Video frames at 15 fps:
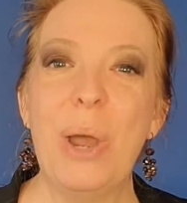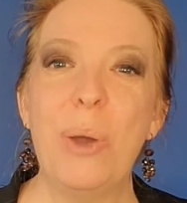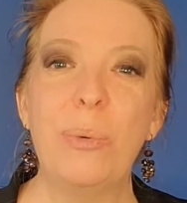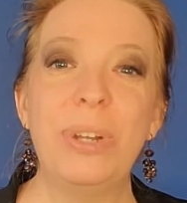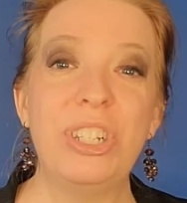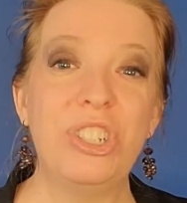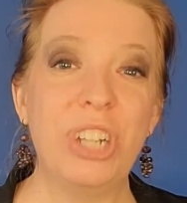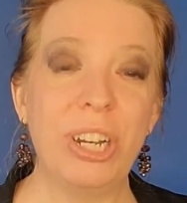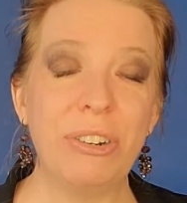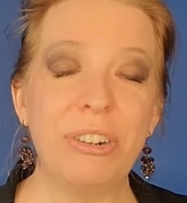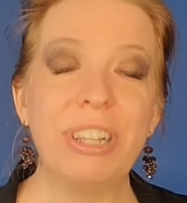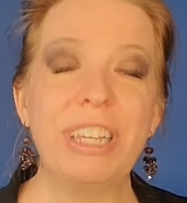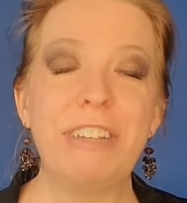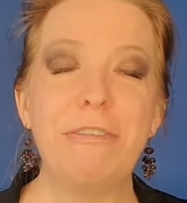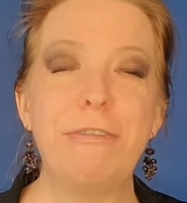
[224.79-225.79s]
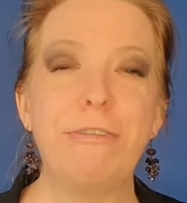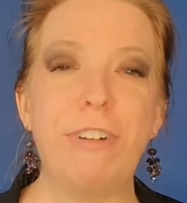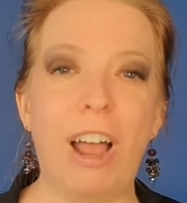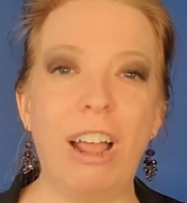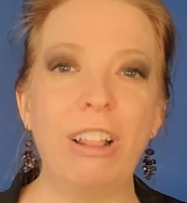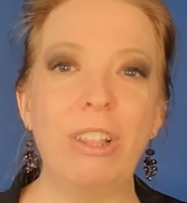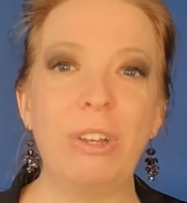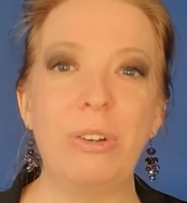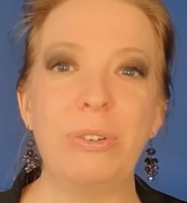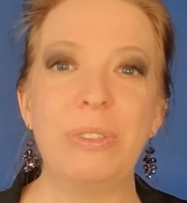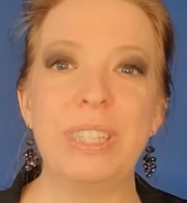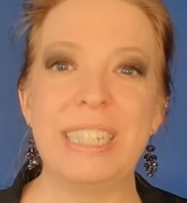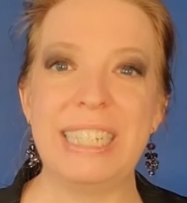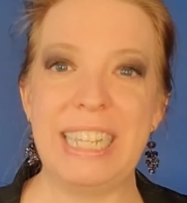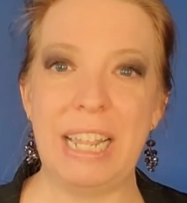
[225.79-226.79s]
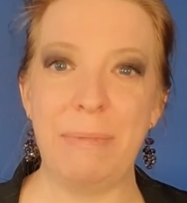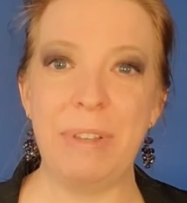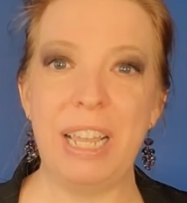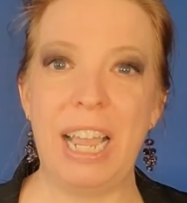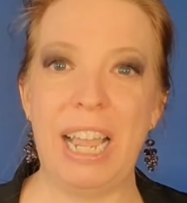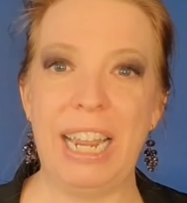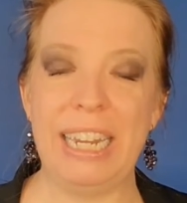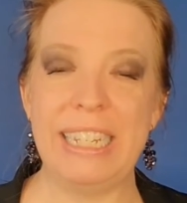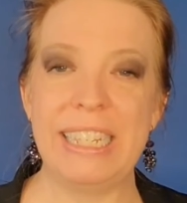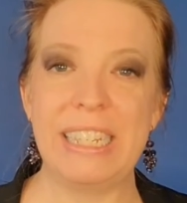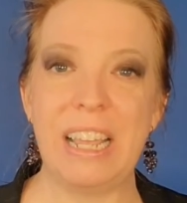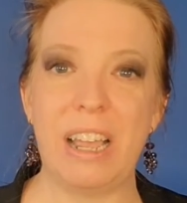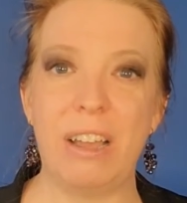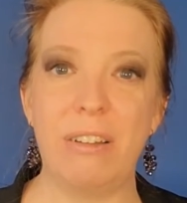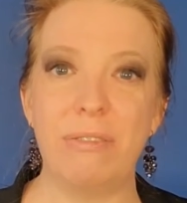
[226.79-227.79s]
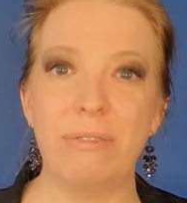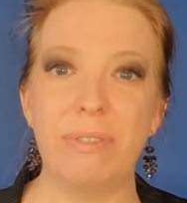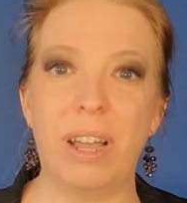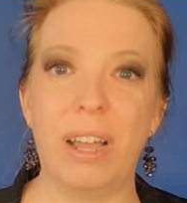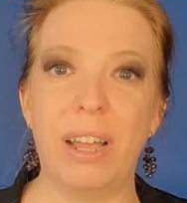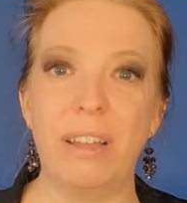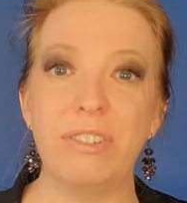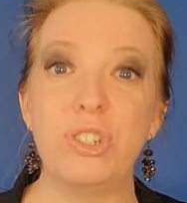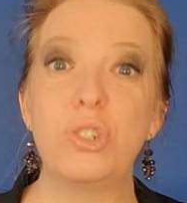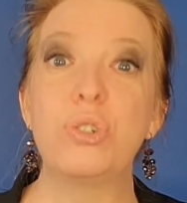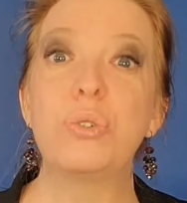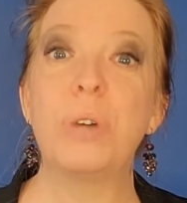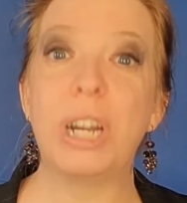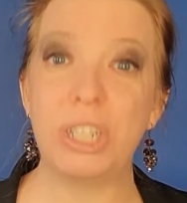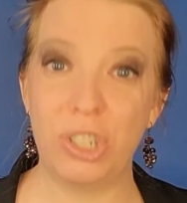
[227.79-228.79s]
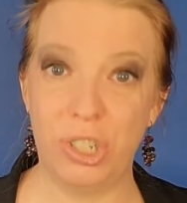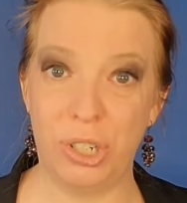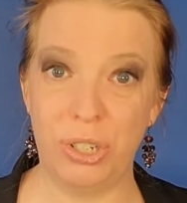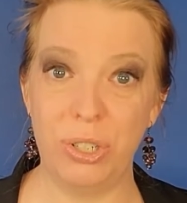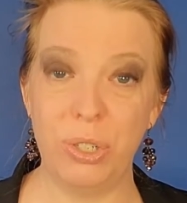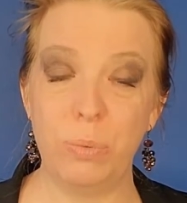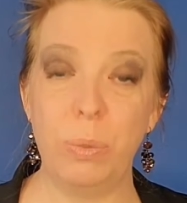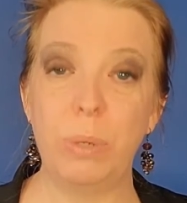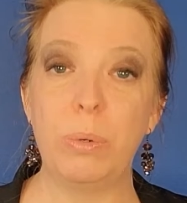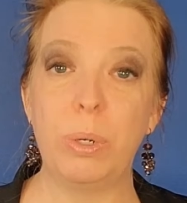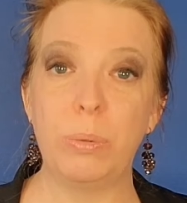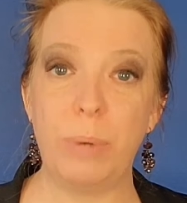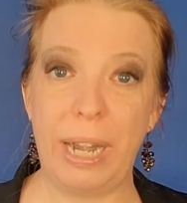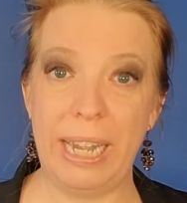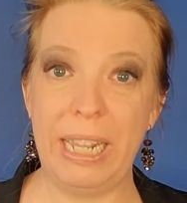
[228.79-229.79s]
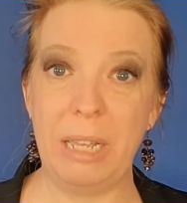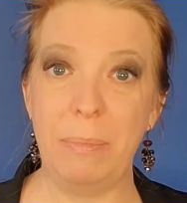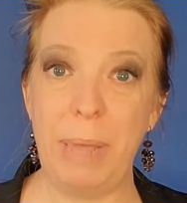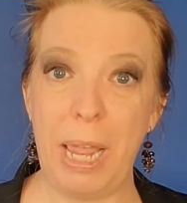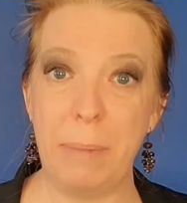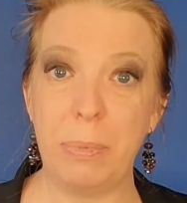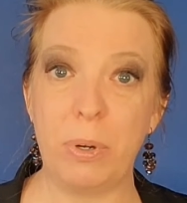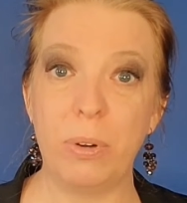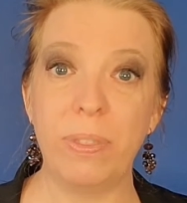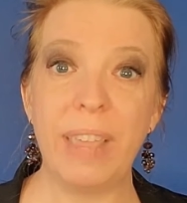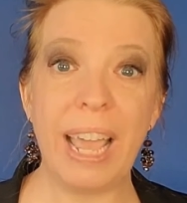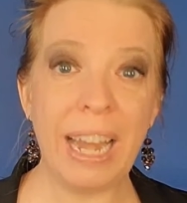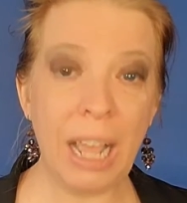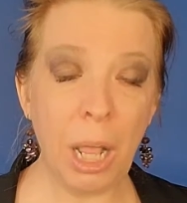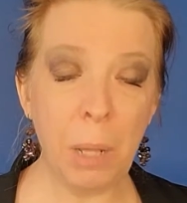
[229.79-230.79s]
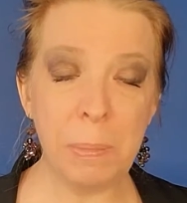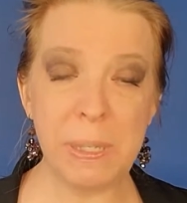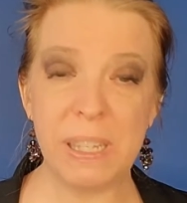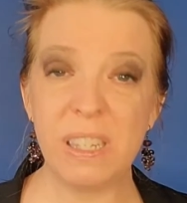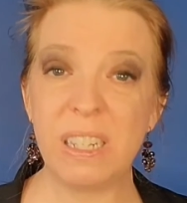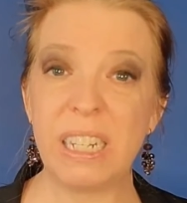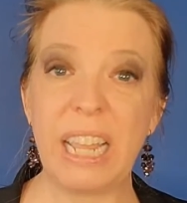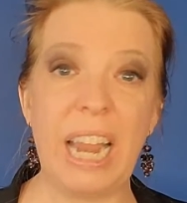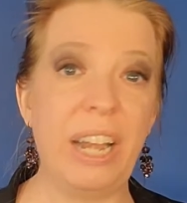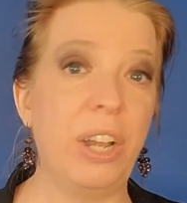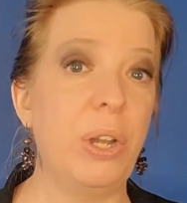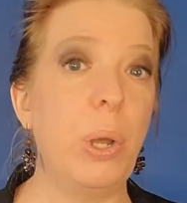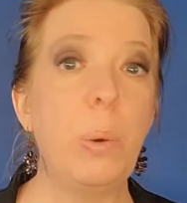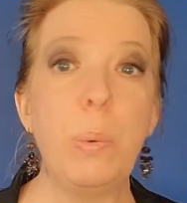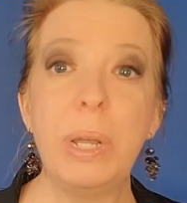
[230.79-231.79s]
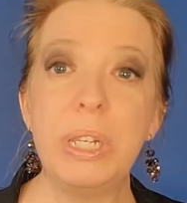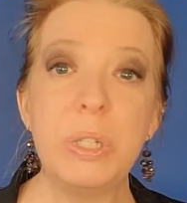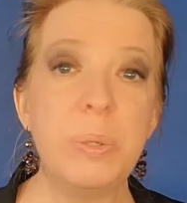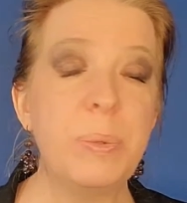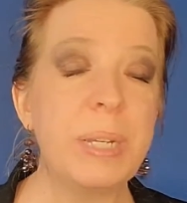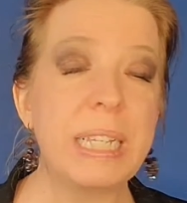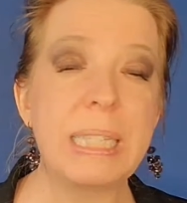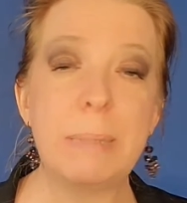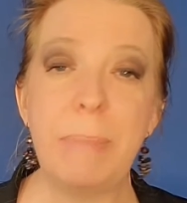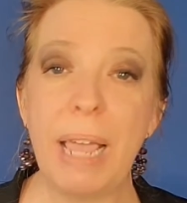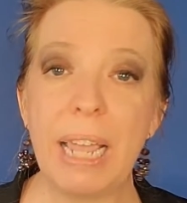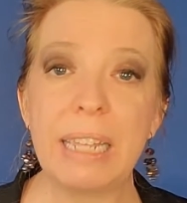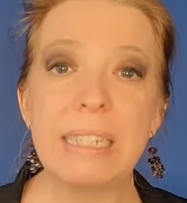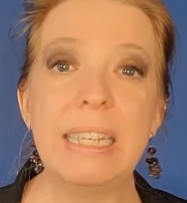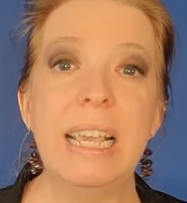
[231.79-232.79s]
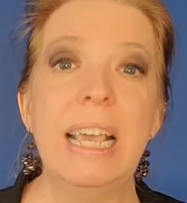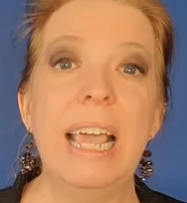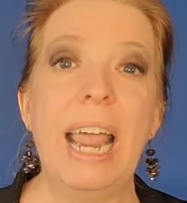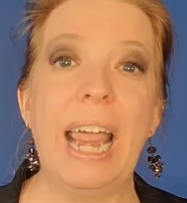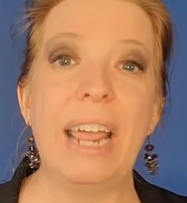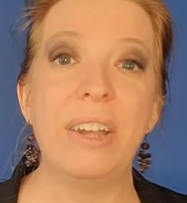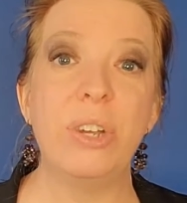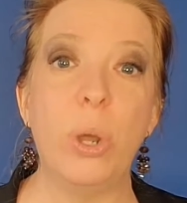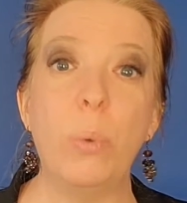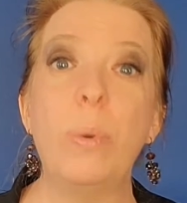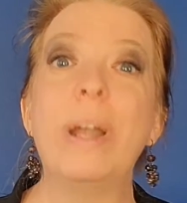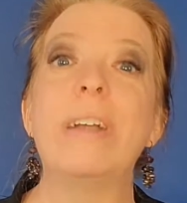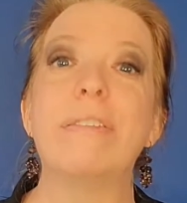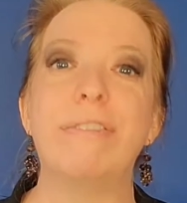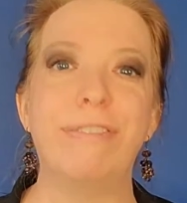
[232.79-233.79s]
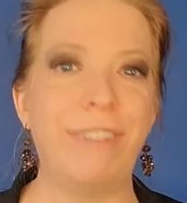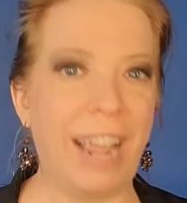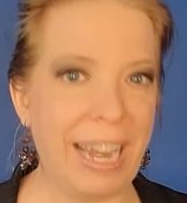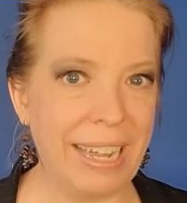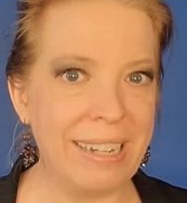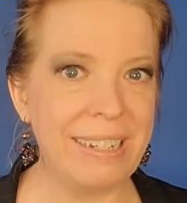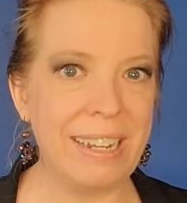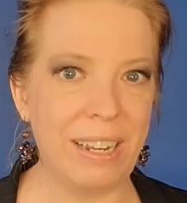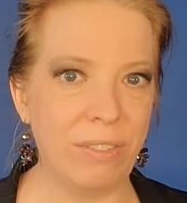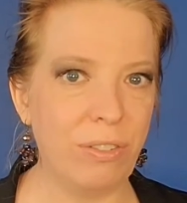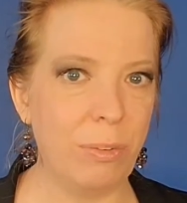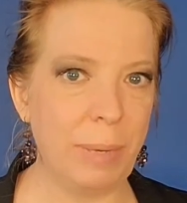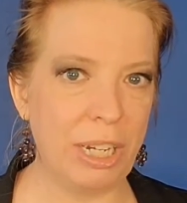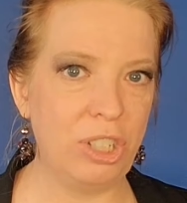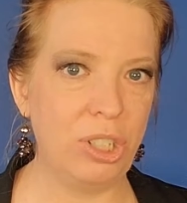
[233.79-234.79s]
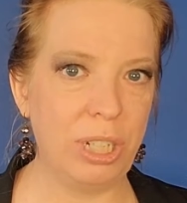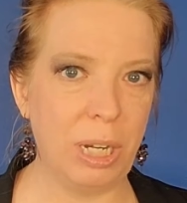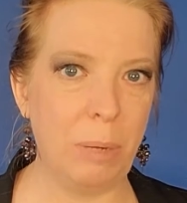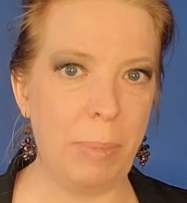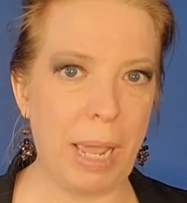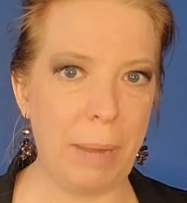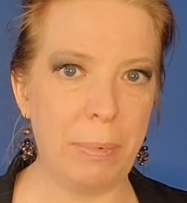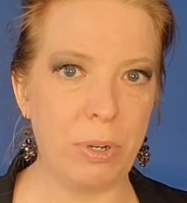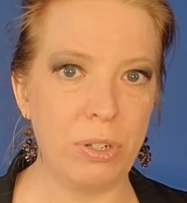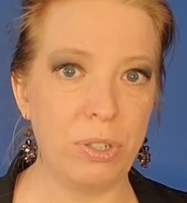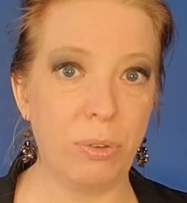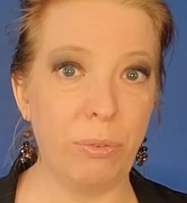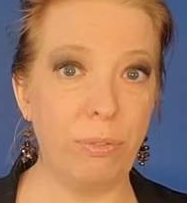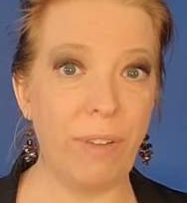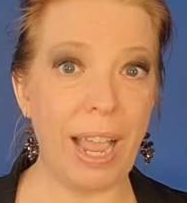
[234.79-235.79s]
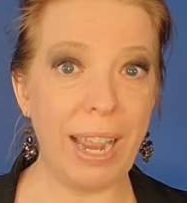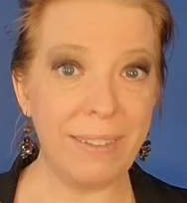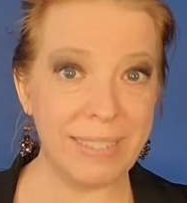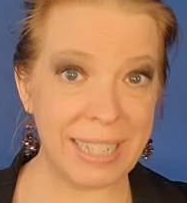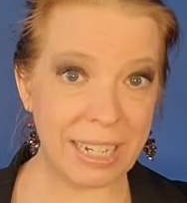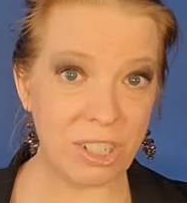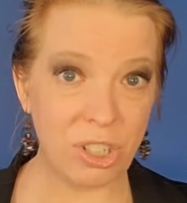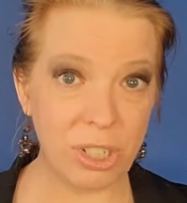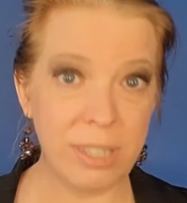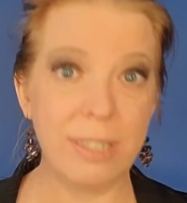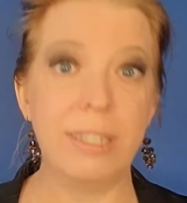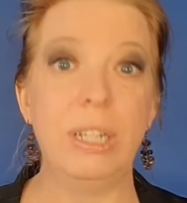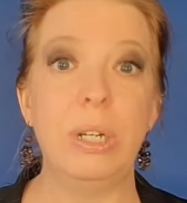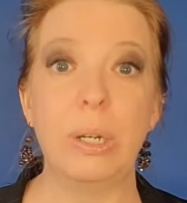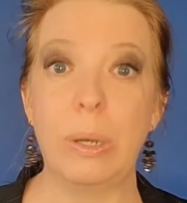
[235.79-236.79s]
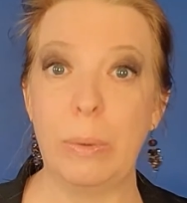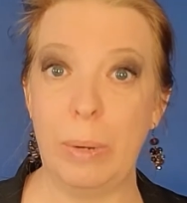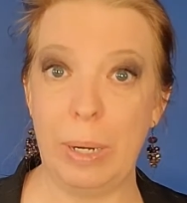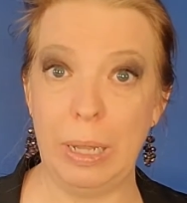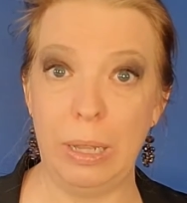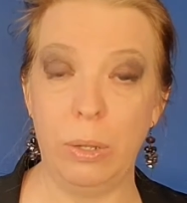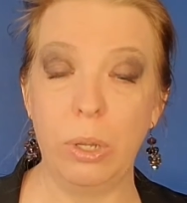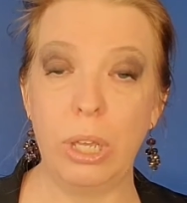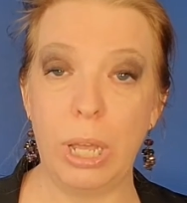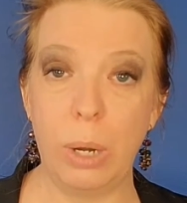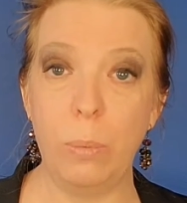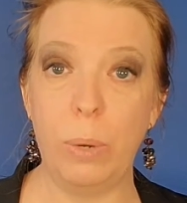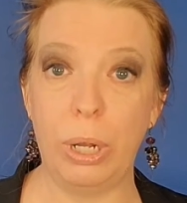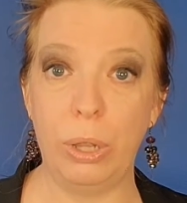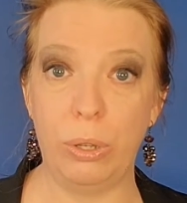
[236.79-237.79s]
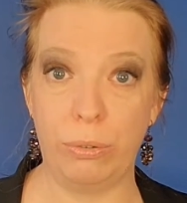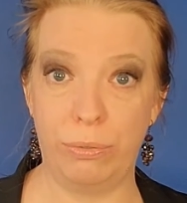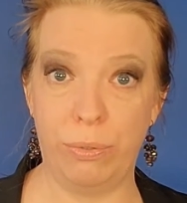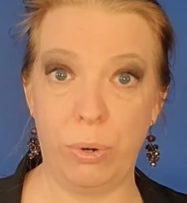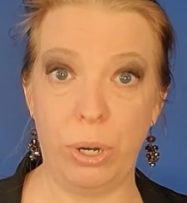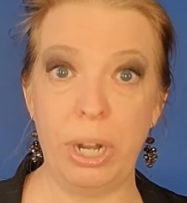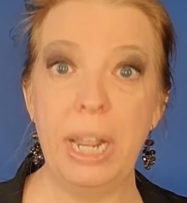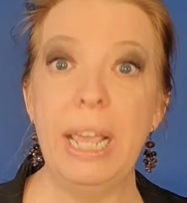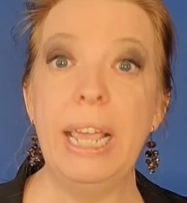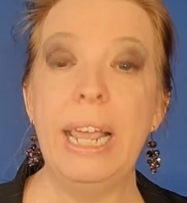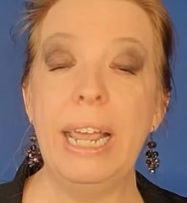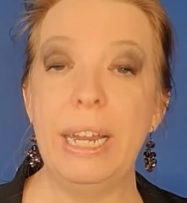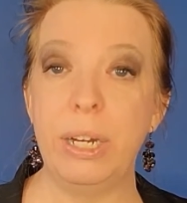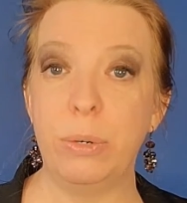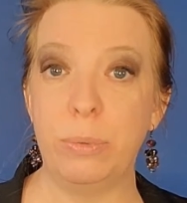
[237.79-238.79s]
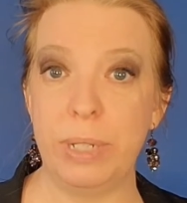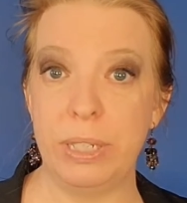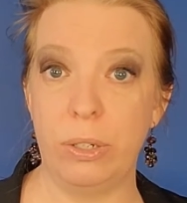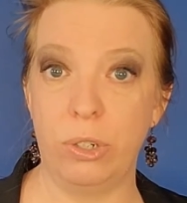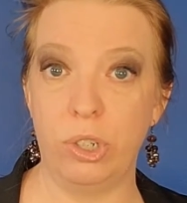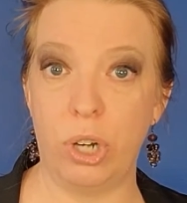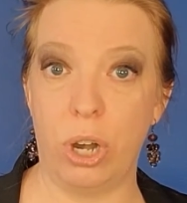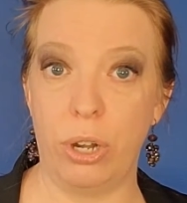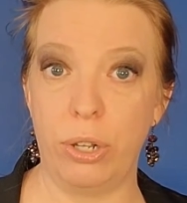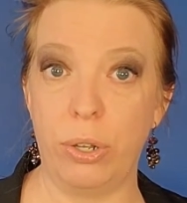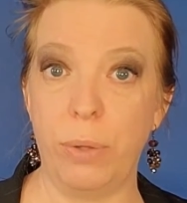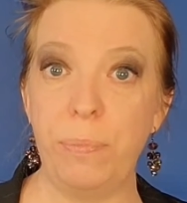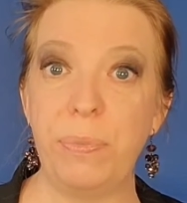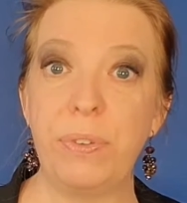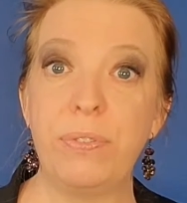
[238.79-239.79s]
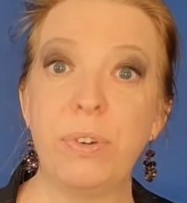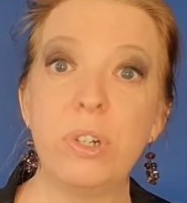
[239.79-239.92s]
We generally follow the same kinds of structures when we're writing a paper. That helps us to kind of know what to expect and know where to find information in a paper. So, 5 sections that you're going to want to look for in a research article. The